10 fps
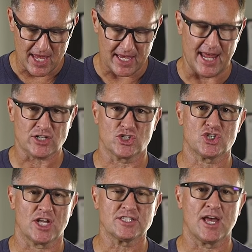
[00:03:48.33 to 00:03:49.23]
it actually
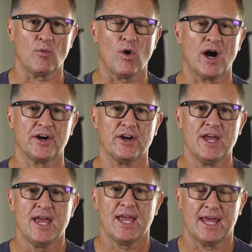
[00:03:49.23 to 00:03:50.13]
sheds that water
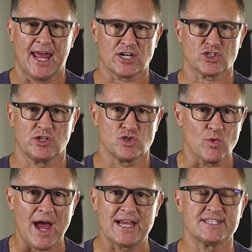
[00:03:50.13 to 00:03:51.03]
and actually
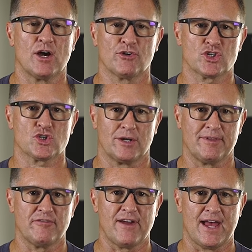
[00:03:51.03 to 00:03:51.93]
dries out
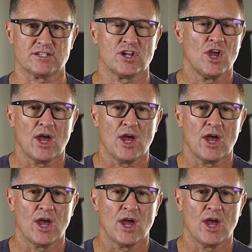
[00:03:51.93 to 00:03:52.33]
extremely fast.